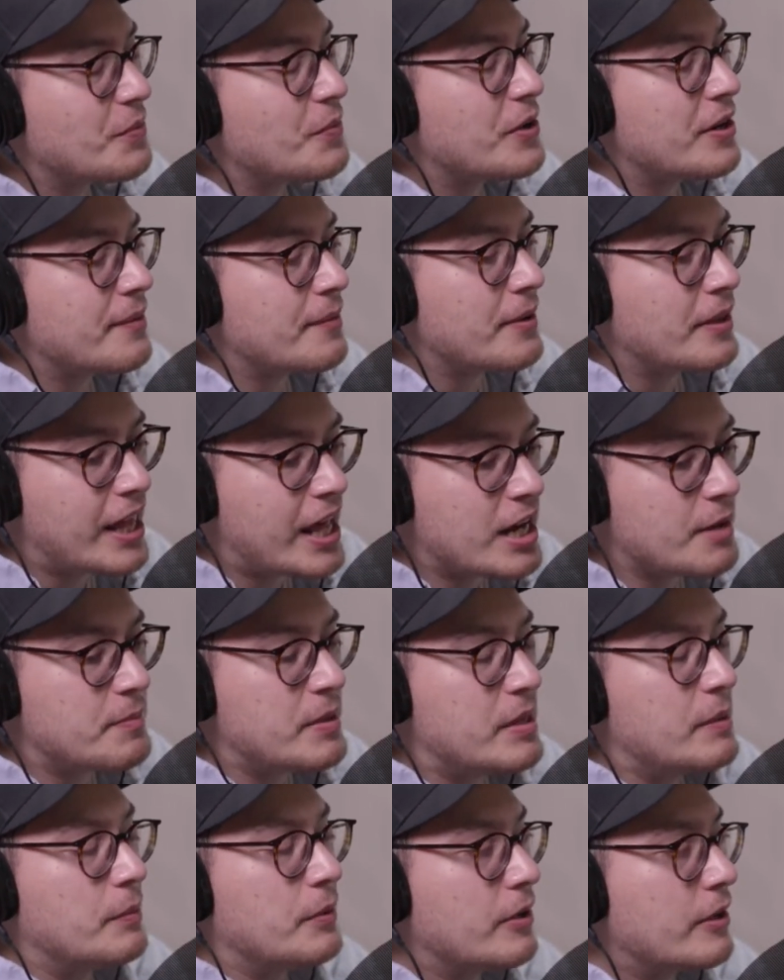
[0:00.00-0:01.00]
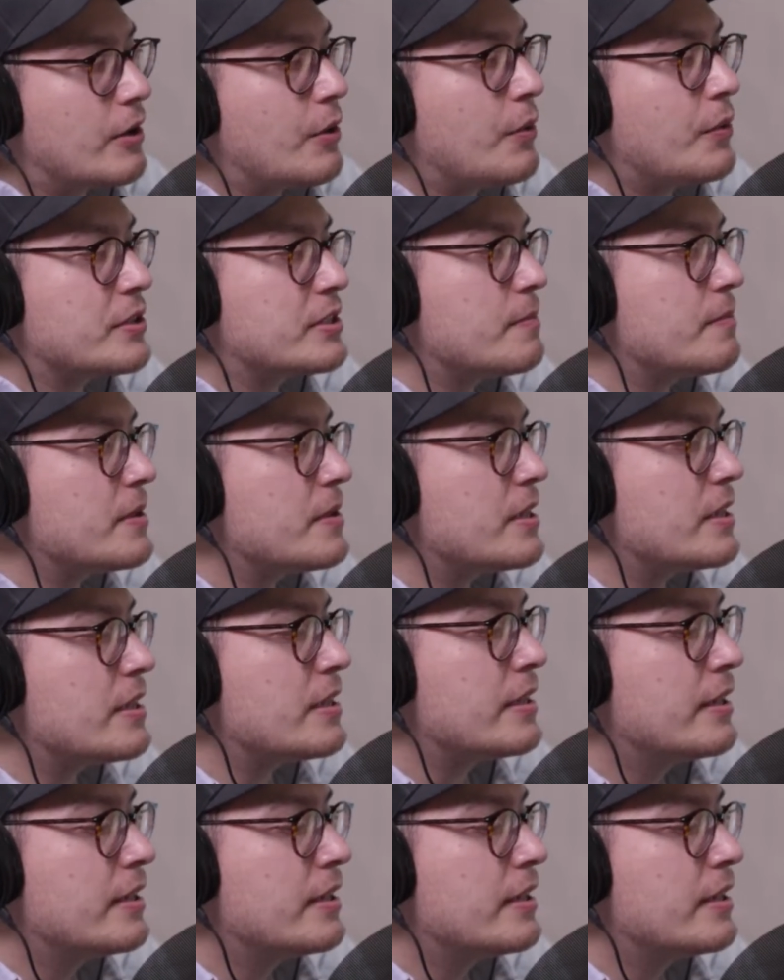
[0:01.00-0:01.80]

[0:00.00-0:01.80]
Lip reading: where a lot of people are going to be